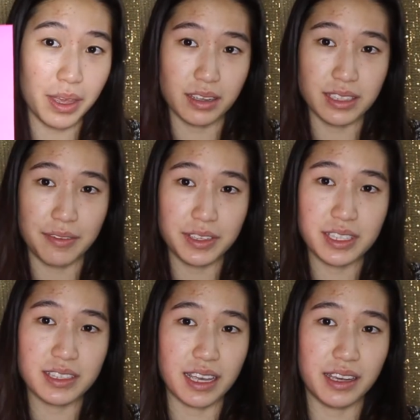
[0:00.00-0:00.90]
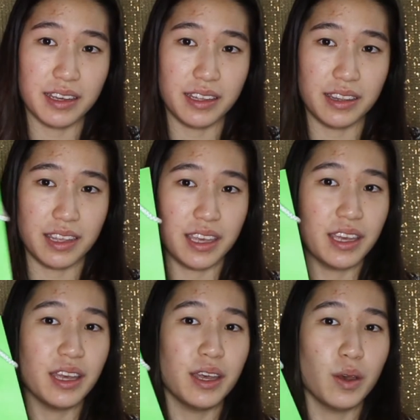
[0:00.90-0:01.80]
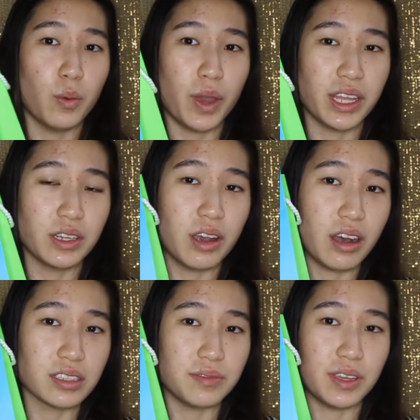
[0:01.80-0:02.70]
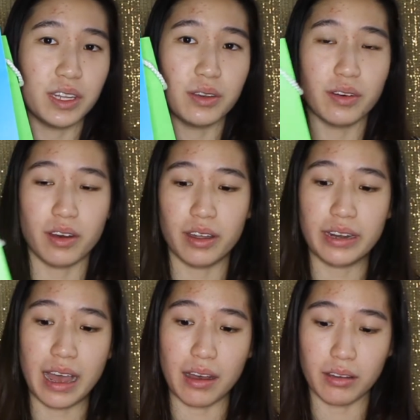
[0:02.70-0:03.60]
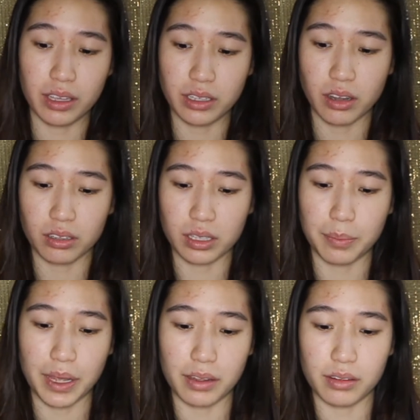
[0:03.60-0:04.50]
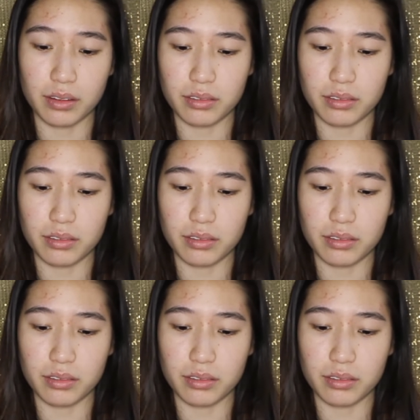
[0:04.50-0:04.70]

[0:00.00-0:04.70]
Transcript: Because ever since I heard the Wayne Goss video on how he talked about,